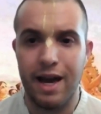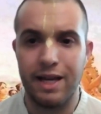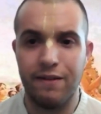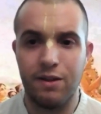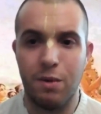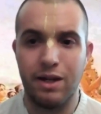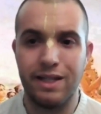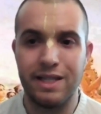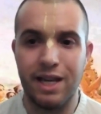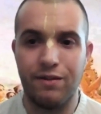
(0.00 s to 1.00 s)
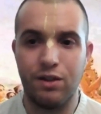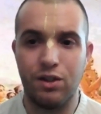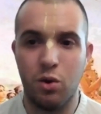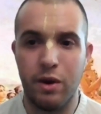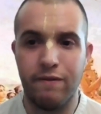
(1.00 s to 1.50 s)
And if the money is given
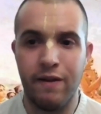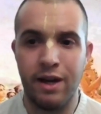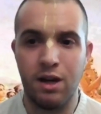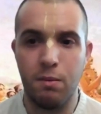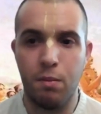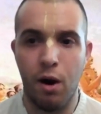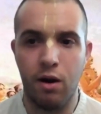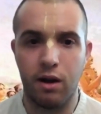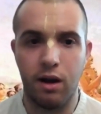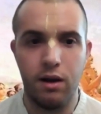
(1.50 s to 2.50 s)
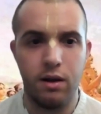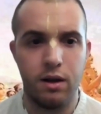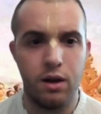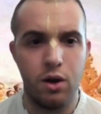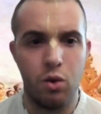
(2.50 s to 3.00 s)
to a Veda Paraga,
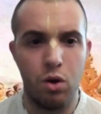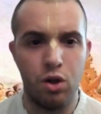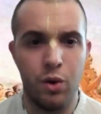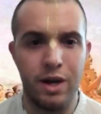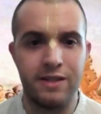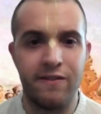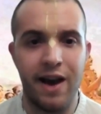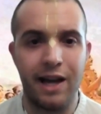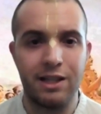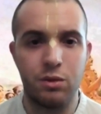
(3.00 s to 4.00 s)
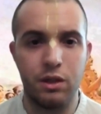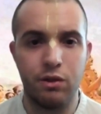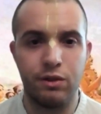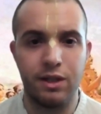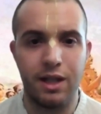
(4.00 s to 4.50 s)
one who has
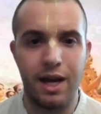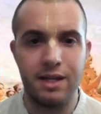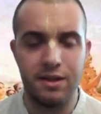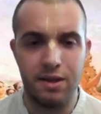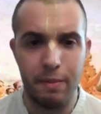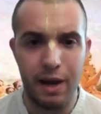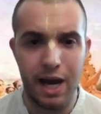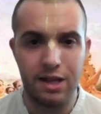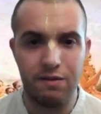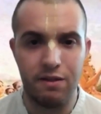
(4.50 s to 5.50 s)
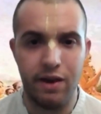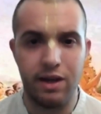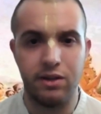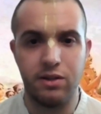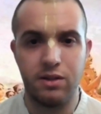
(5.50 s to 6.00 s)
factually realized the path of the
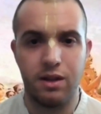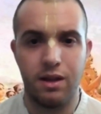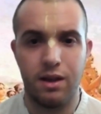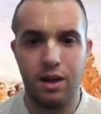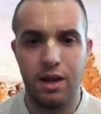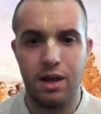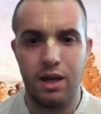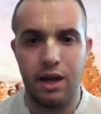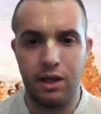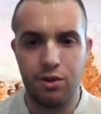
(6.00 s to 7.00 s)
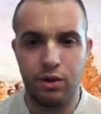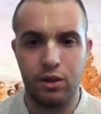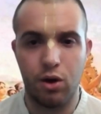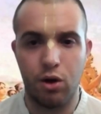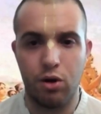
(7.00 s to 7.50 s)
Vedas, it is
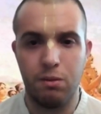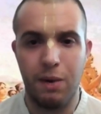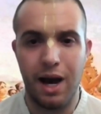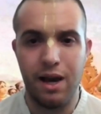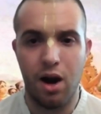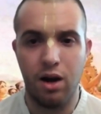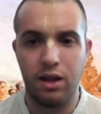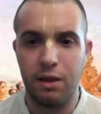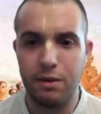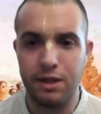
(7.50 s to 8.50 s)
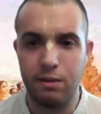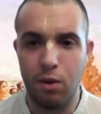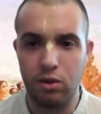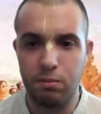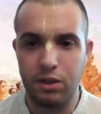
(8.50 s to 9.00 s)
returned by unlimited
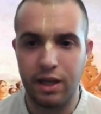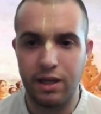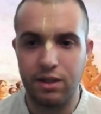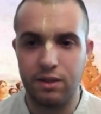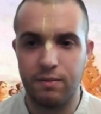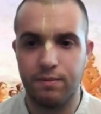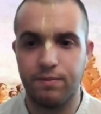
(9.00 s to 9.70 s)
multiplication.